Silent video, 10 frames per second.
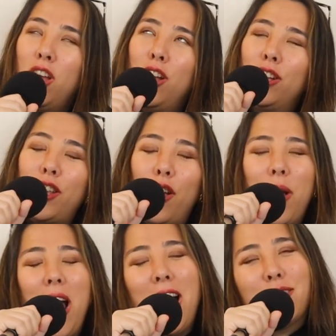So,
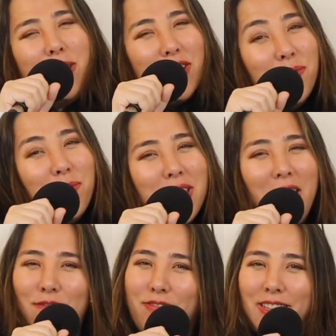as we do with
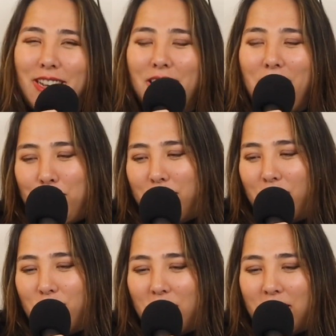every single
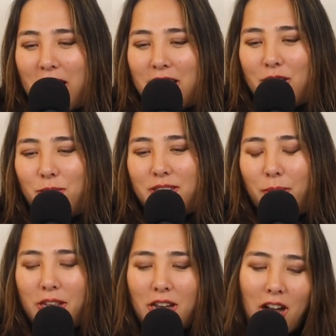episode, I'm going to end it with
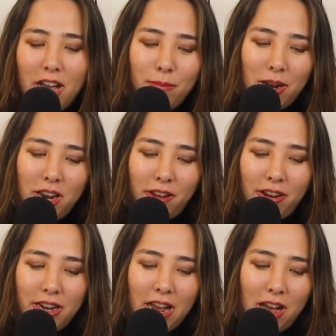something I am learning
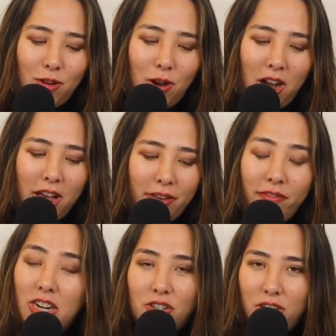right now. I am
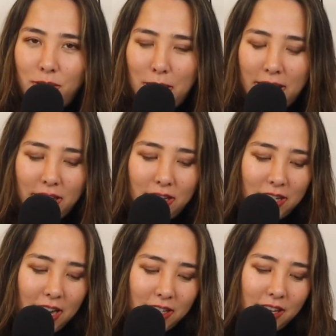venturing back into
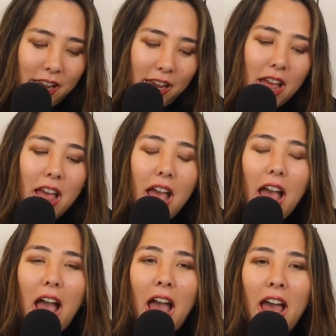dating.
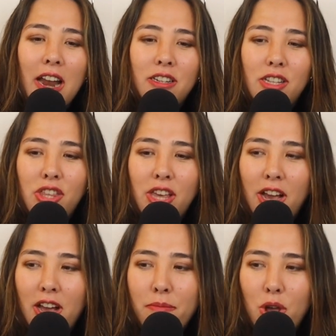And the thing
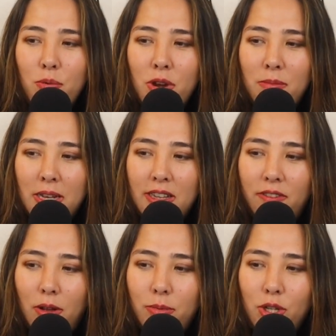I'm opening
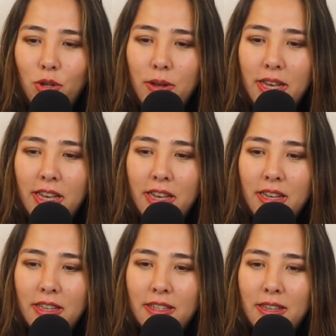myself up to
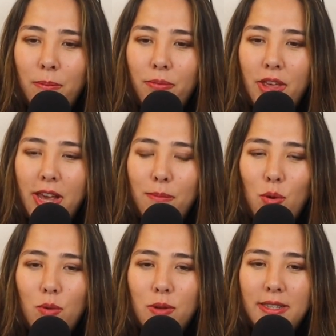is something
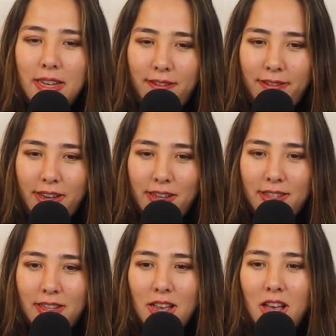more serious.